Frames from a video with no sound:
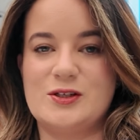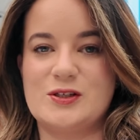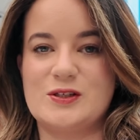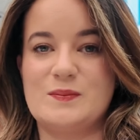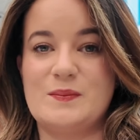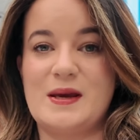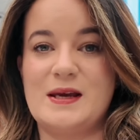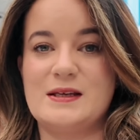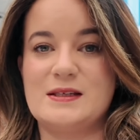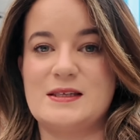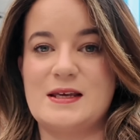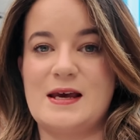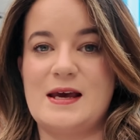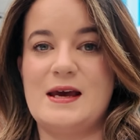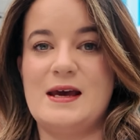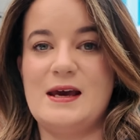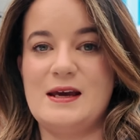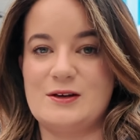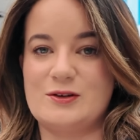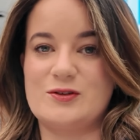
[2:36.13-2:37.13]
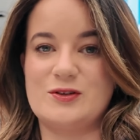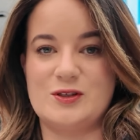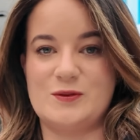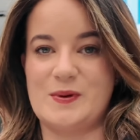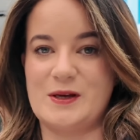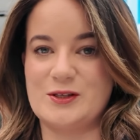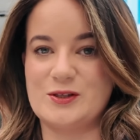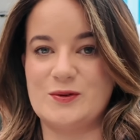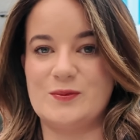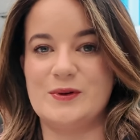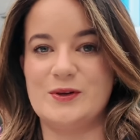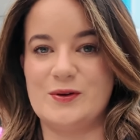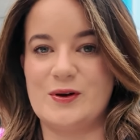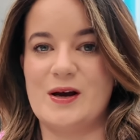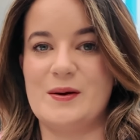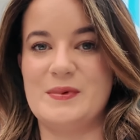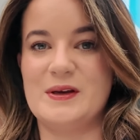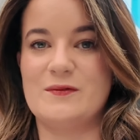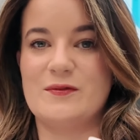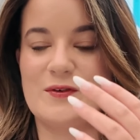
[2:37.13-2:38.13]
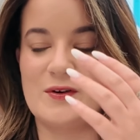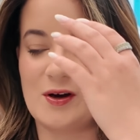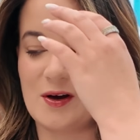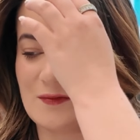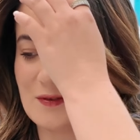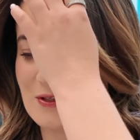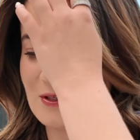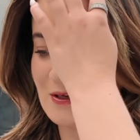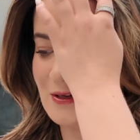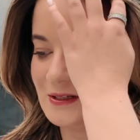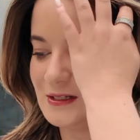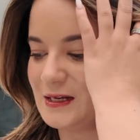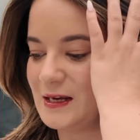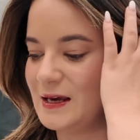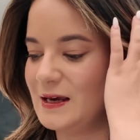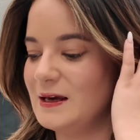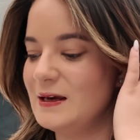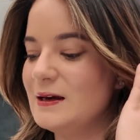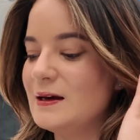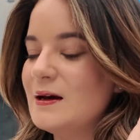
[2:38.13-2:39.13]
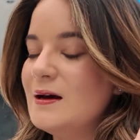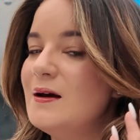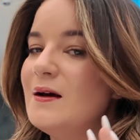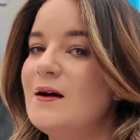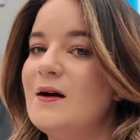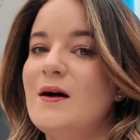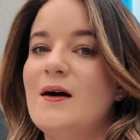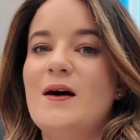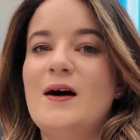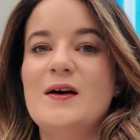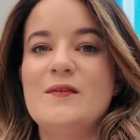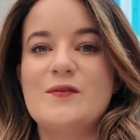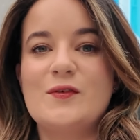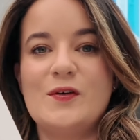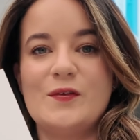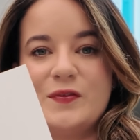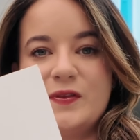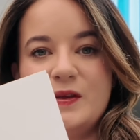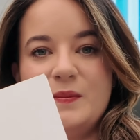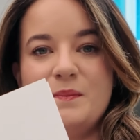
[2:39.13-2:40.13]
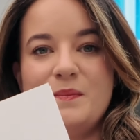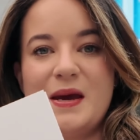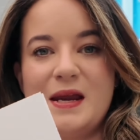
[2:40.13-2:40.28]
that just makes it extra special when you're coming for an afternoon tea. I've got the